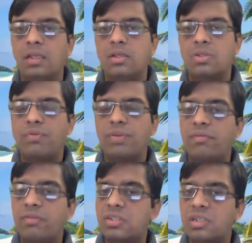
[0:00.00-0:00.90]
So we
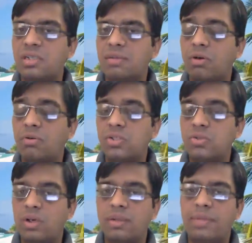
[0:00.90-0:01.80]
have discussed about the
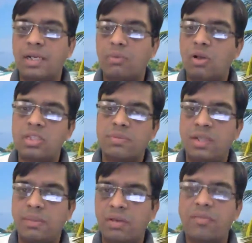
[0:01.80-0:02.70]
sodium metabolism in
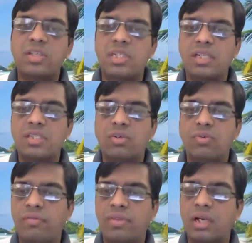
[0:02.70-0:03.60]
the previous lecture.
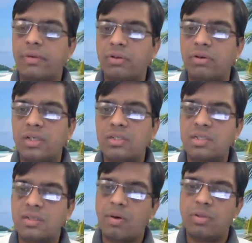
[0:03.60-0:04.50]
Today we are going to
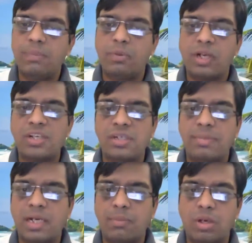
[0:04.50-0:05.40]
discuss about potassium
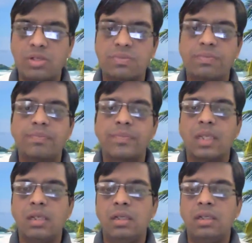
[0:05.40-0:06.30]
metabolism.
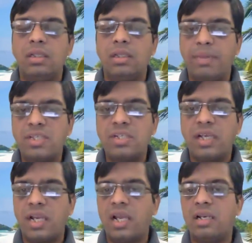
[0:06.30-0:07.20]
The major
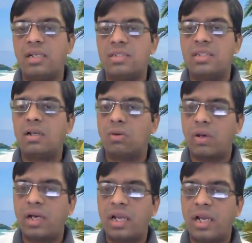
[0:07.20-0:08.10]
anion is the
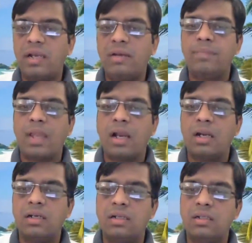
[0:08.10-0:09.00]
chloride ion
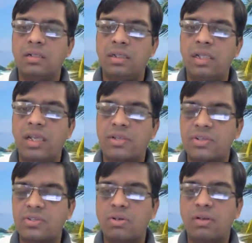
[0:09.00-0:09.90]
and in the
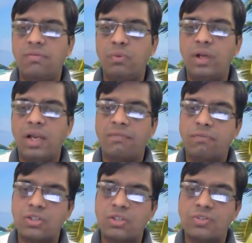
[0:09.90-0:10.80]
extracellular fluid and
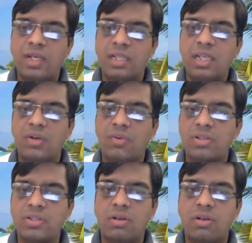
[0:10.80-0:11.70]
phosphate in the
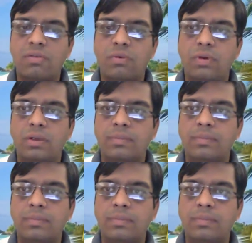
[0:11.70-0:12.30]
intracellular fluid.